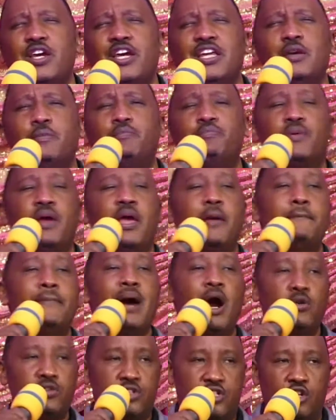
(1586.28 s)
get a, a
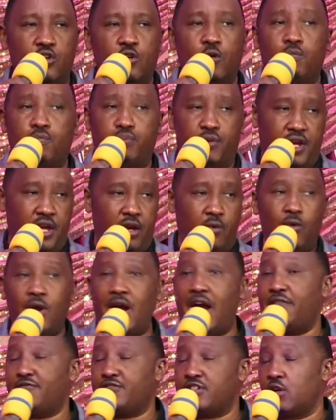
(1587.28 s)
mountain of prayer
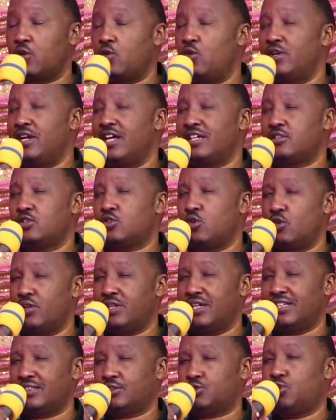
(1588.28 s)
after God had
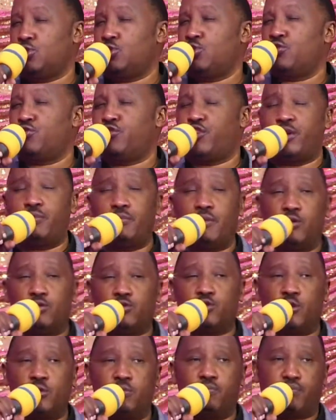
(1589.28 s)
told us to look for a
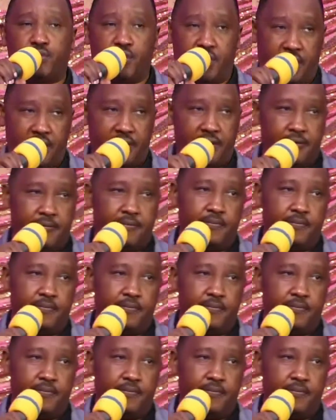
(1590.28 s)
mountain prayer.